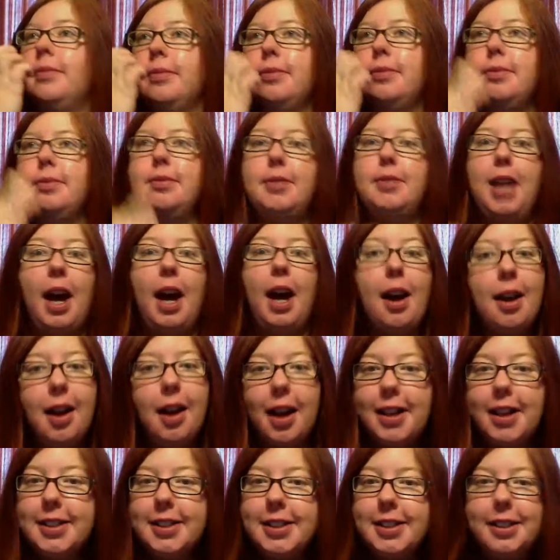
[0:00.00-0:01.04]
yeah,
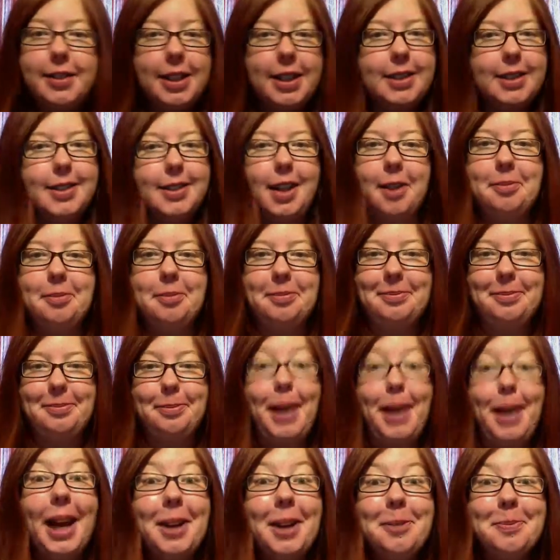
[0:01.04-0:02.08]
I'll see you next time.
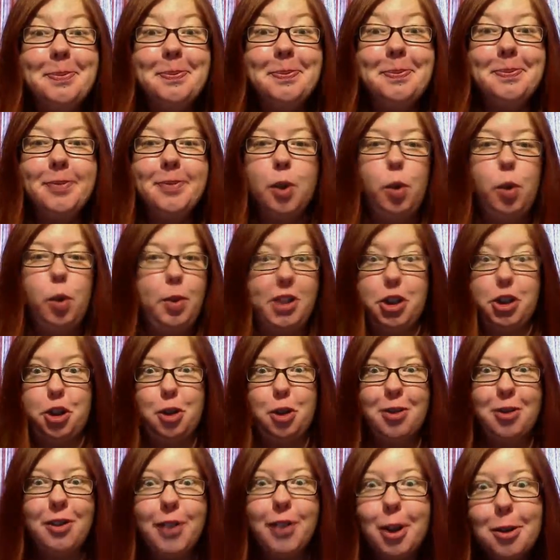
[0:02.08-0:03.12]
Bye. Ooh, with a shoe
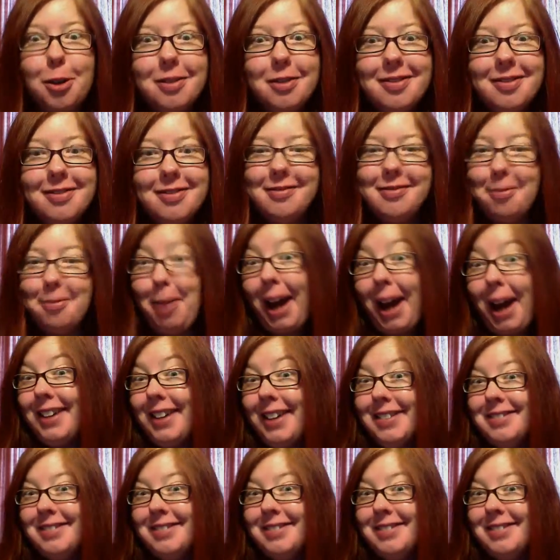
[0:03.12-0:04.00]
review. Bye.